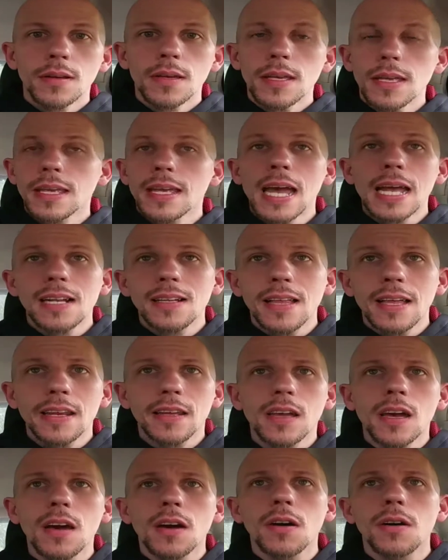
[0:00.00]
you got to let it
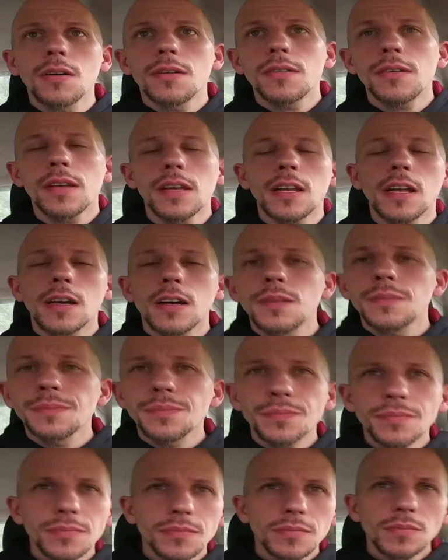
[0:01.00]
go,
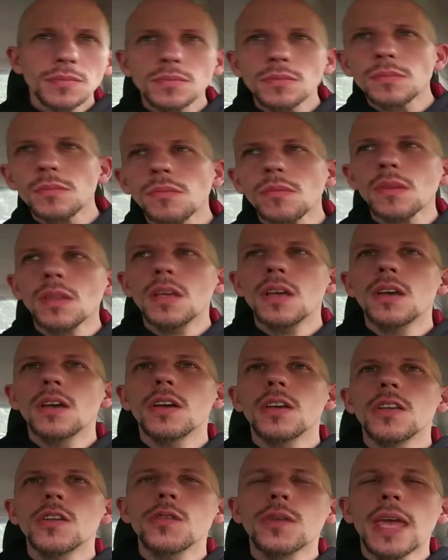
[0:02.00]

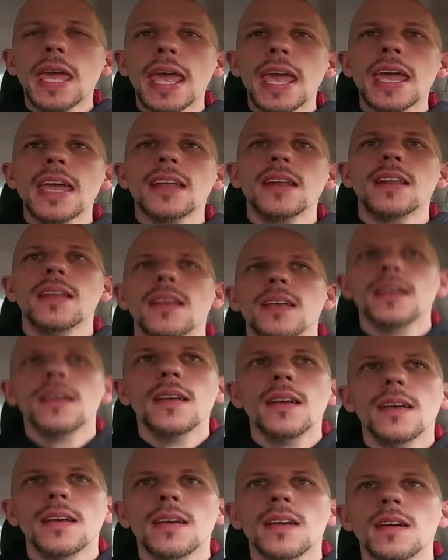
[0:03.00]
You can't
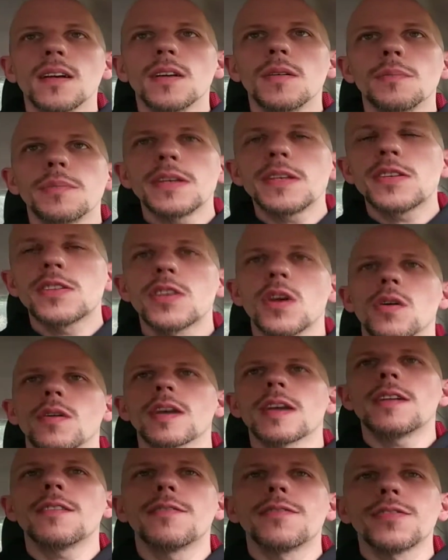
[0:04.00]
be so
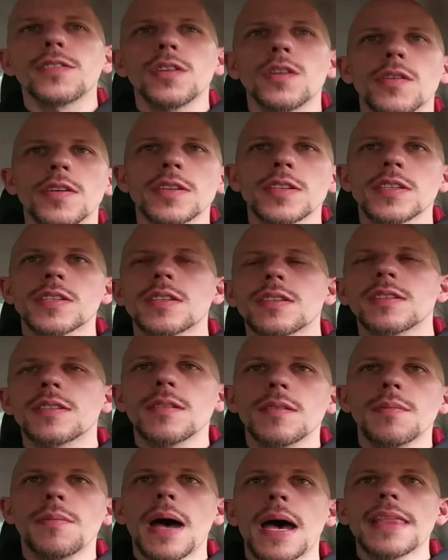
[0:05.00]
influenced
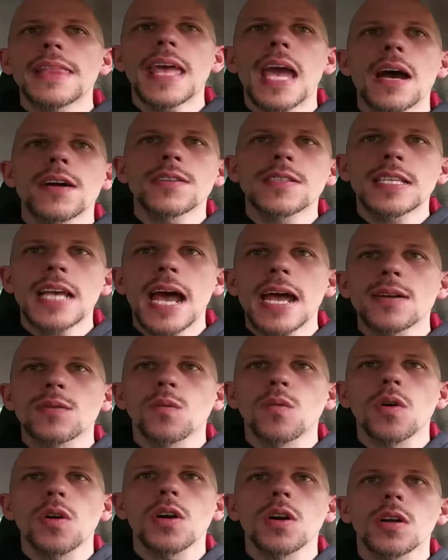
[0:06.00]
by the
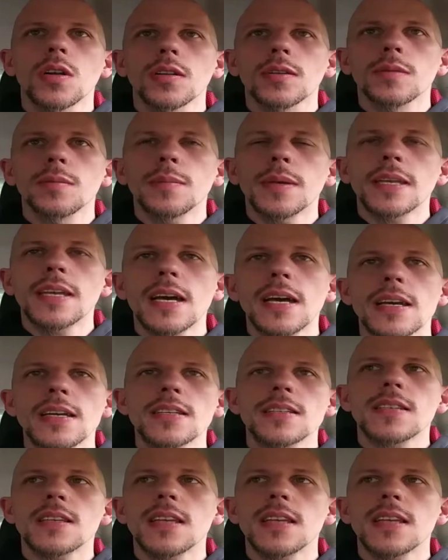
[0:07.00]
outside world, because